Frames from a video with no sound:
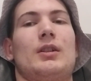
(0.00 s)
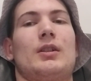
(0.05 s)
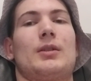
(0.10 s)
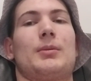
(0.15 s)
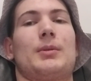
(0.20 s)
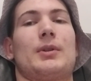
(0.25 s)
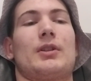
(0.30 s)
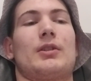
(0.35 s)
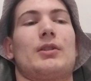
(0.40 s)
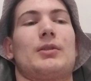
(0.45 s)
I
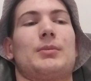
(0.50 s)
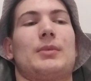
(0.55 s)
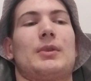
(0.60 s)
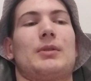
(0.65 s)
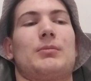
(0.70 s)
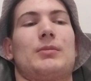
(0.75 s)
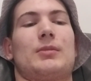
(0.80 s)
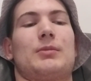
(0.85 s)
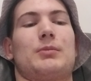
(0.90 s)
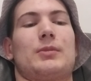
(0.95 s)
mean I
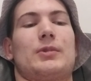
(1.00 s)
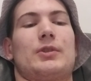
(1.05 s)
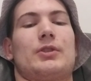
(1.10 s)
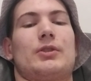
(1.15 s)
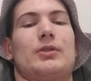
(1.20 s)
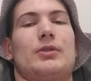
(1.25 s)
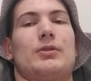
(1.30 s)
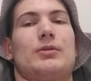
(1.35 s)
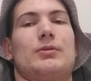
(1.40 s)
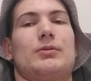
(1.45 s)
remember my
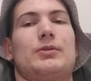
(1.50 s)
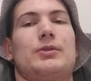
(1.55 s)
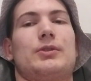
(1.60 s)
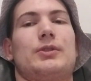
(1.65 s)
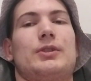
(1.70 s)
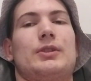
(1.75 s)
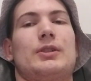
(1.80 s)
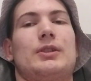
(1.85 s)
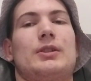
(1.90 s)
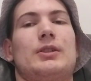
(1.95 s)

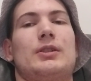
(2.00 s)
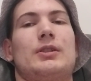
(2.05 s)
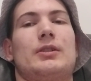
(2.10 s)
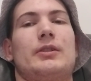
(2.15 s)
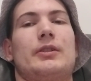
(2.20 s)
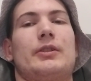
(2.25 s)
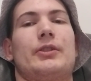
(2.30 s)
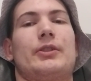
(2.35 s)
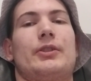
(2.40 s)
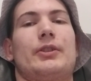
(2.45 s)
shows,
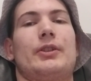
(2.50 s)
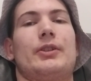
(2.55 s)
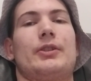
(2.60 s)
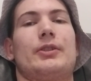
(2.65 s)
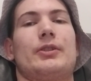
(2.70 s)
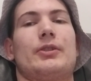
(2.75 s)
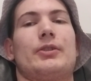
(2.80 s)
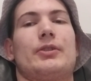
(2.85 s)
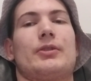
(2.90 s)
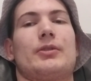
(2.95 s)

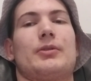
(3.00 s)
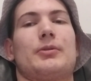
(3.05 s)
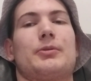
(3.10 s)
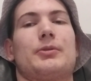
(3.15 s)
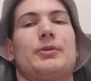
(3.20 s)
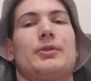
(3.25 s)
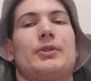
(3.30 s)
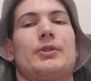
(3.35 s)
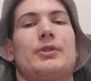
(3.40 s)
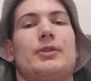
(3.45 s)
theater shows
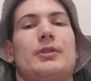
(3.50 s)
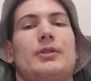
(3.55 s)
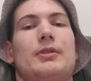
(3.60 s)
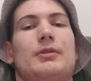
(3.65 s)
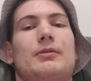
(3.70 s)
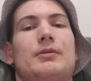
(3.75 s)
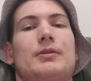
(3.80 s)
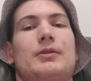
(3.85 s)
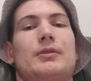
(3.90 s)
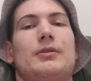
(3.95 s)
and
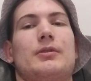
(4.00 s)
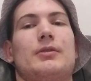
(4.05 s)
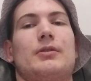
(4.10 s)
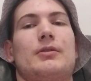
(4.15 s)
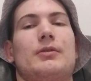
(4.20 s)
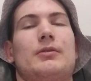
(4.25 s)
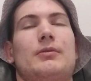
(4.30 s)
stuff, and